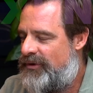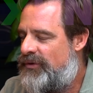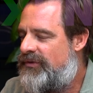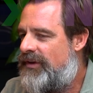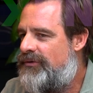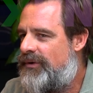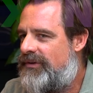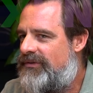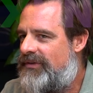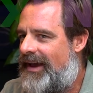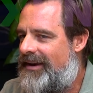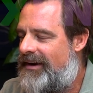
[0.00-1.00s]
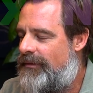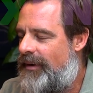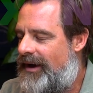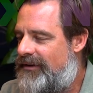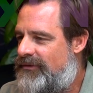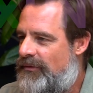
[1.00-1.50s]
But you said you were excited
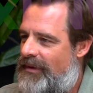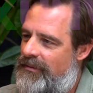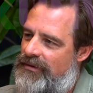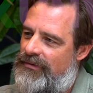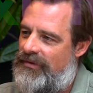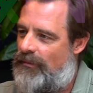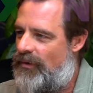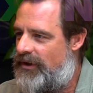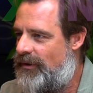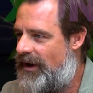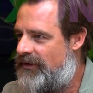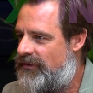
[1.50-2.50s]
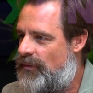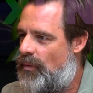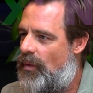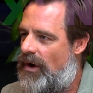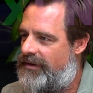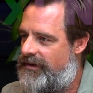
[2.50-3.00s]
about it, so maybe there's some way you actually
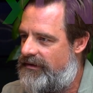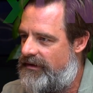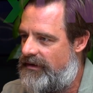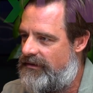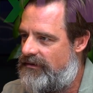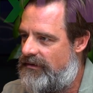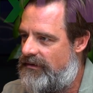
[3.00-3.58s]
wanted this.